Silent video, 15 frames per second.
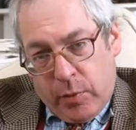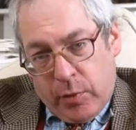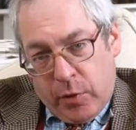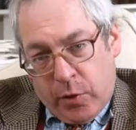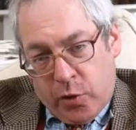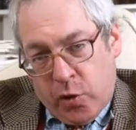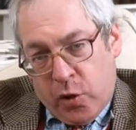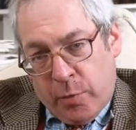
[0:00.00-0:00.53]

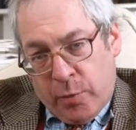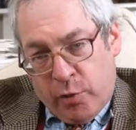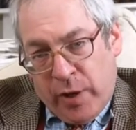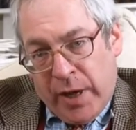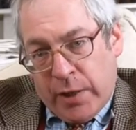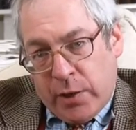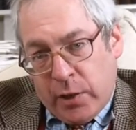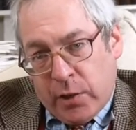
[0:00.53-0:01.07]
the term
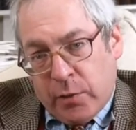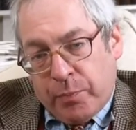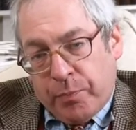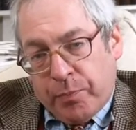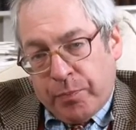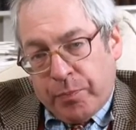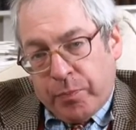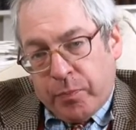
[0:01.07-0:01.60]
created.
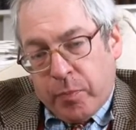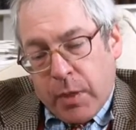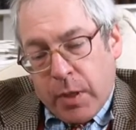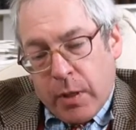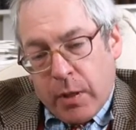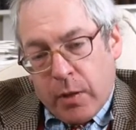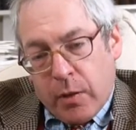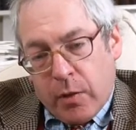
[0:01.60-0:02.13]

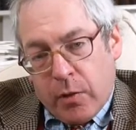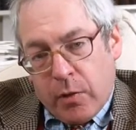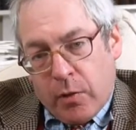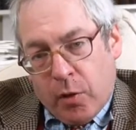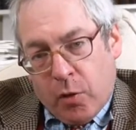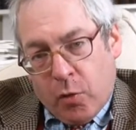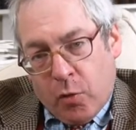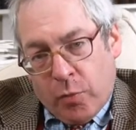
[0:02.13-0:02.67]

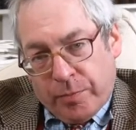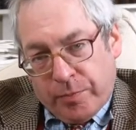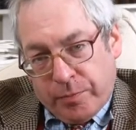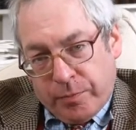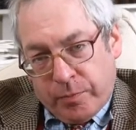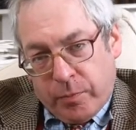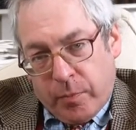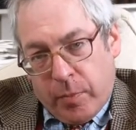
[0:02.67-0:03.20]
So
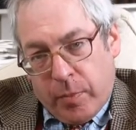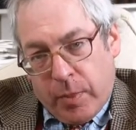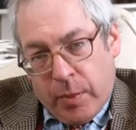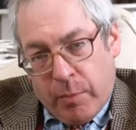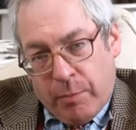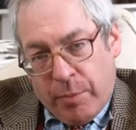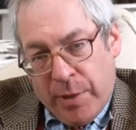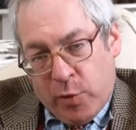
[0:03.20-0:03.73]

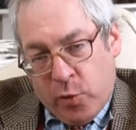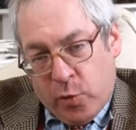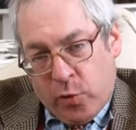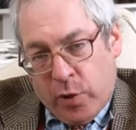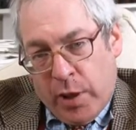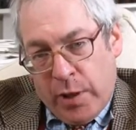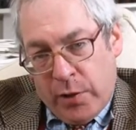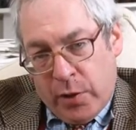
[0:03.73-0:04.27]
people who
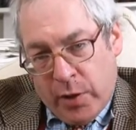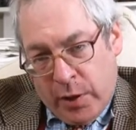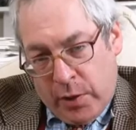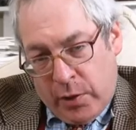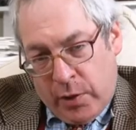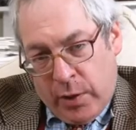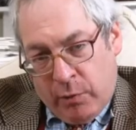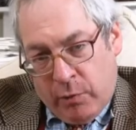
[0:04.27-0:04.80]
signed the
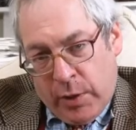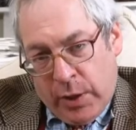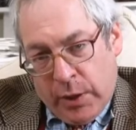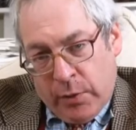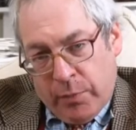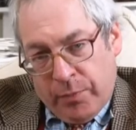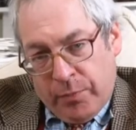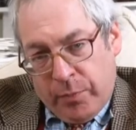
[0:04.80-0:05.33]
Nicene
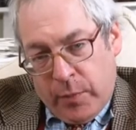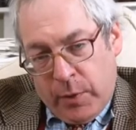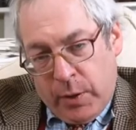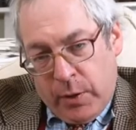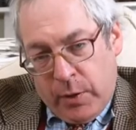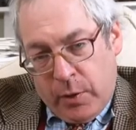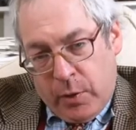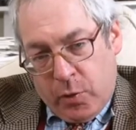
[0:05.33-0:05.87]
Creed
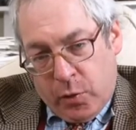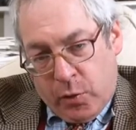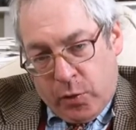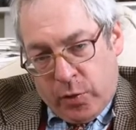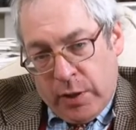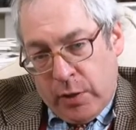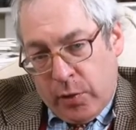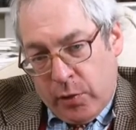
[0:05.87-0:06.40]
could
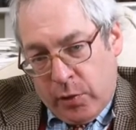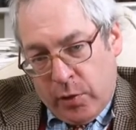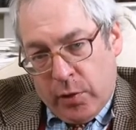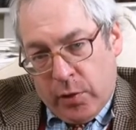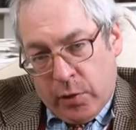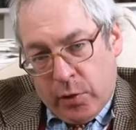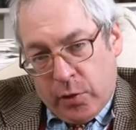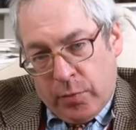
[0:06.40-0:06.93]
still
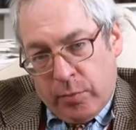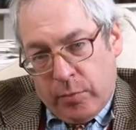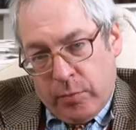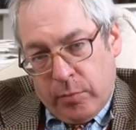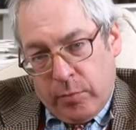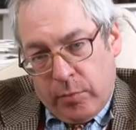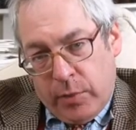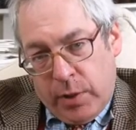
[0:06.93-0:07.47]
assert
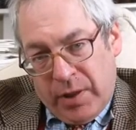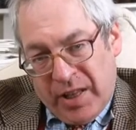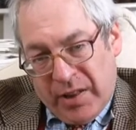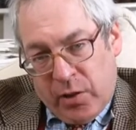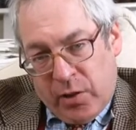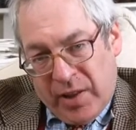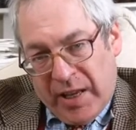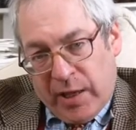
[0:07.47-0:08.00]
that
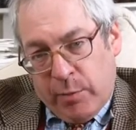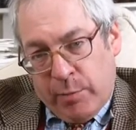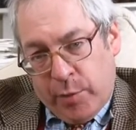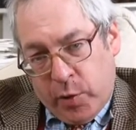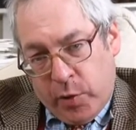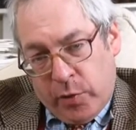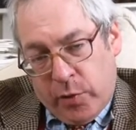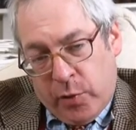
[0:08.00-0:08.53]
the second
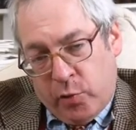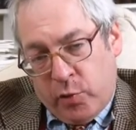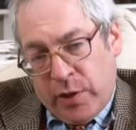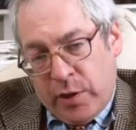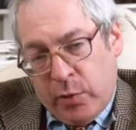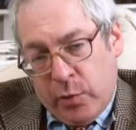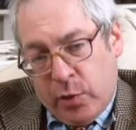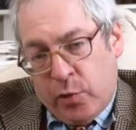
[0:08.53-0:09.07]
person of the
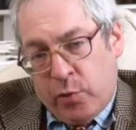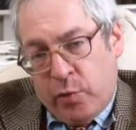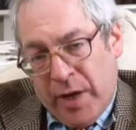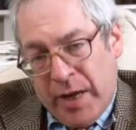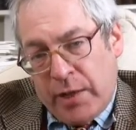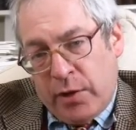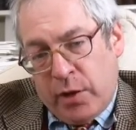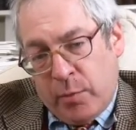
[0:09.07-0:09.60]
Trinity was
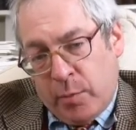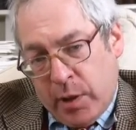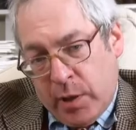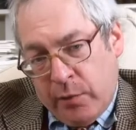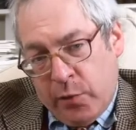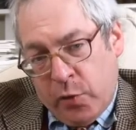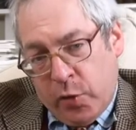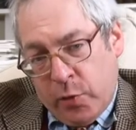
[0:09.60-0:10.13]
created by
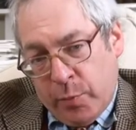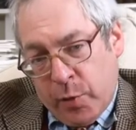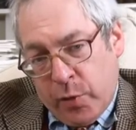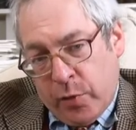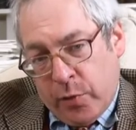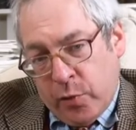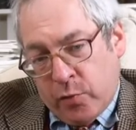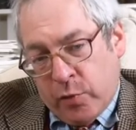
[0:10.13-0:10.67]
the first
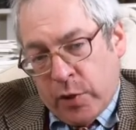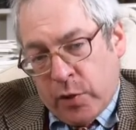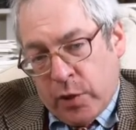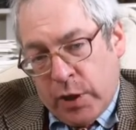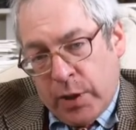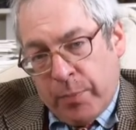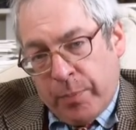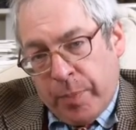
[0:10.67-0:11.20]
person of the
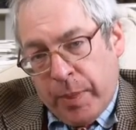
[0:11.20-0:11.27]
Trinity,